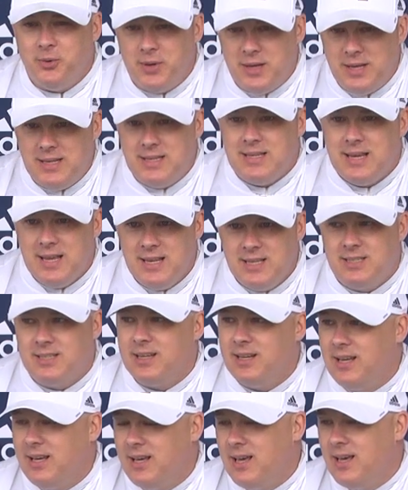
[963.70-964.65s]

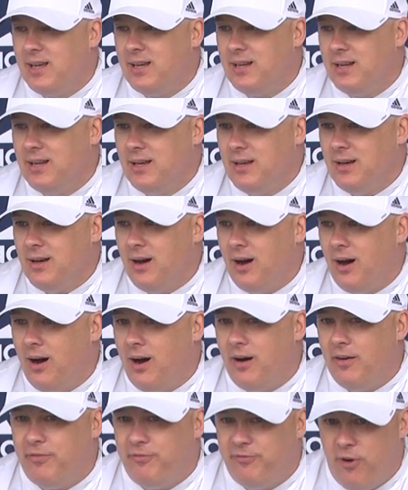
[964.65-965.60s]
intensity and
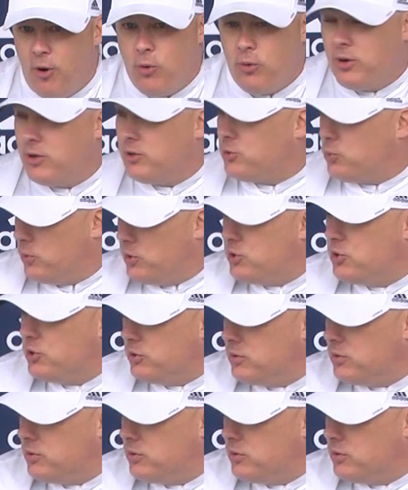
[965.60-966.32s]
focus, which